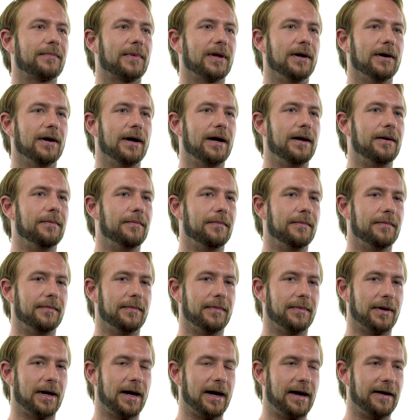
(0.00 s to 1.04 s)
All right,
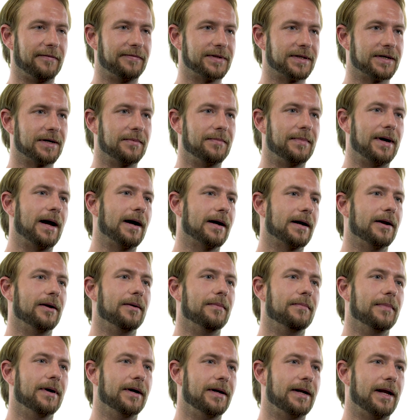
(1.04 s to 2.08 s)
I have to come back on
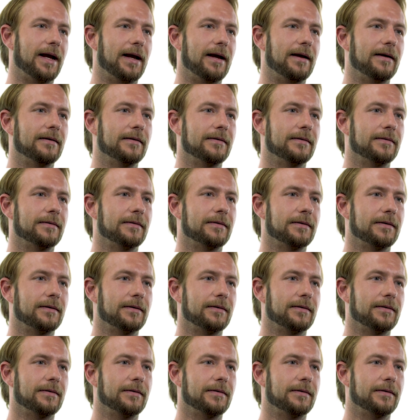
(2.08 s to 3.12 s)
a Monday
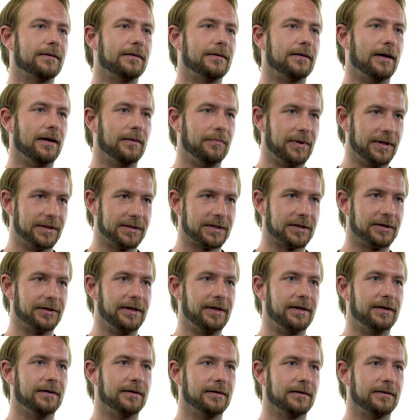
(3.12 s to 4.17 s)
and piss
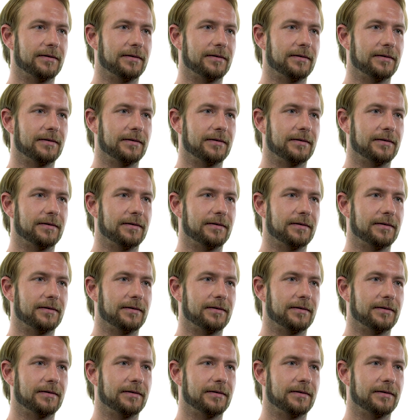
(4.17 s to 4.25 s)
clean.